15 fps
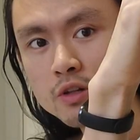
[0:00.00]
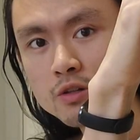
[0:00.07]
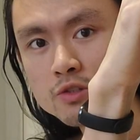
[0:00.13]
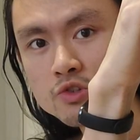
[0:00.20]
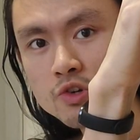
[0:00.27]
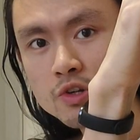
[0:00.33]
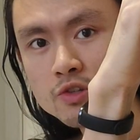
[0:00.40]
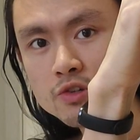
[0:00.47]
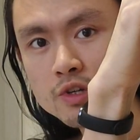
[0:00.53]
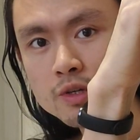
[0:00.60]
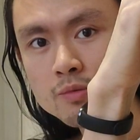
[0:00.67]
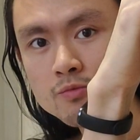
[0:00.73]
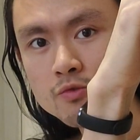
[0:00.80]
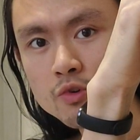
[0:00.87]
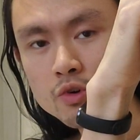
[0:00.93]
I'll try to
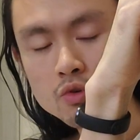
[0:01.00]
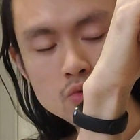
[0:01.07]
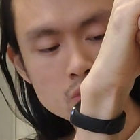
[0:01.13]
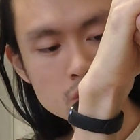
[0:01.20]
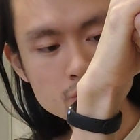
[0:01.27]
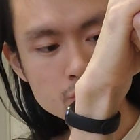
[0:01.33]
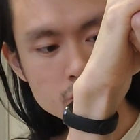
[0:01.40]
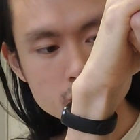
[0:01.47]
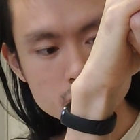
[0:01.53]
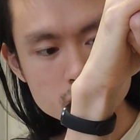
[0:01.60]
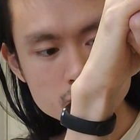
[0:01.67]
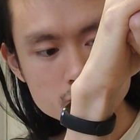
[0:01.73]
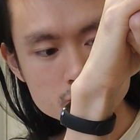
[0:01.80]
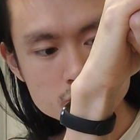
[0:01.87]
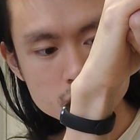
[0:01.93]
aim for 1 minute
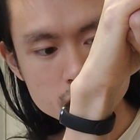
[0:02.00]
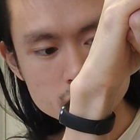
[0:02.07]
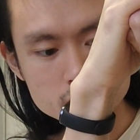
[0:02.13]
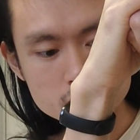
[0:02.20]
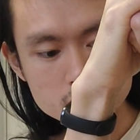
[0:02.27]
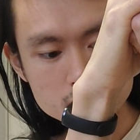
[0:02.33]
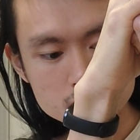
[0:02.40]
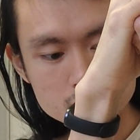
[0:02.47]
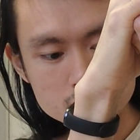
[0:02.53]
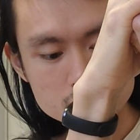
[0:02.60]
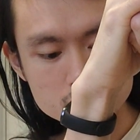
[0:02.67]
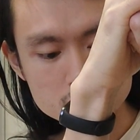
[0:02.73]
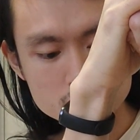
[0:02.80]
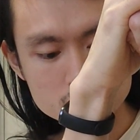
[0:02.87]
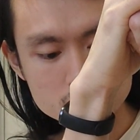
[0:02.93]
of drain time, but